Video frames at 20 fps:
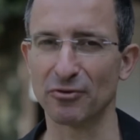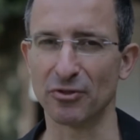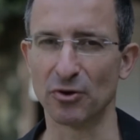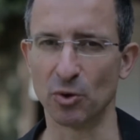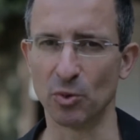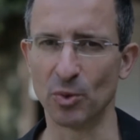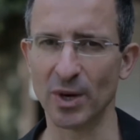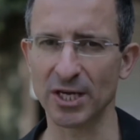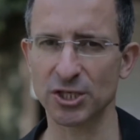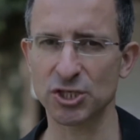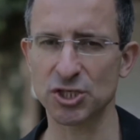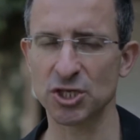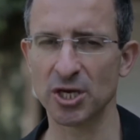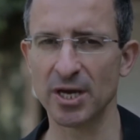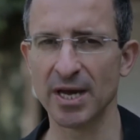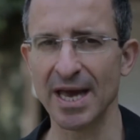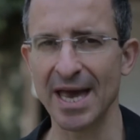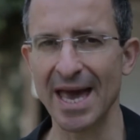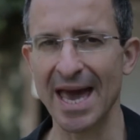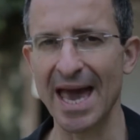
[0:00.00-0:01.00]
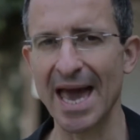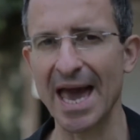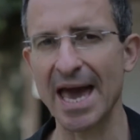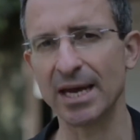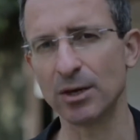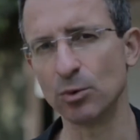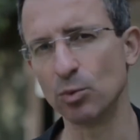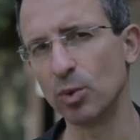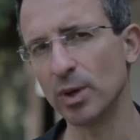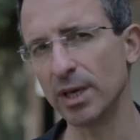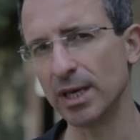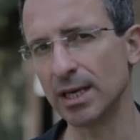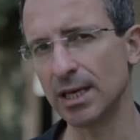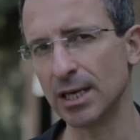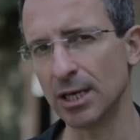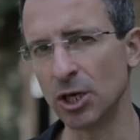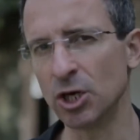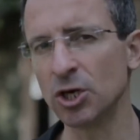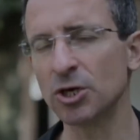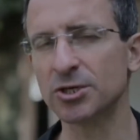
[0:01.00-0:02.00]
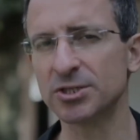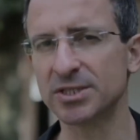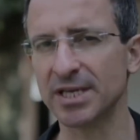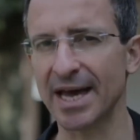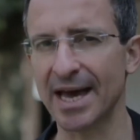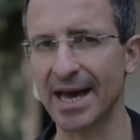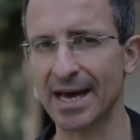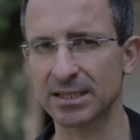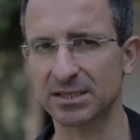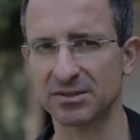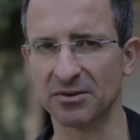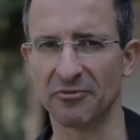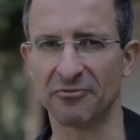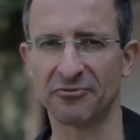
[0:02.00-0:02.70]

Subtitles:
for their wish, and we looked at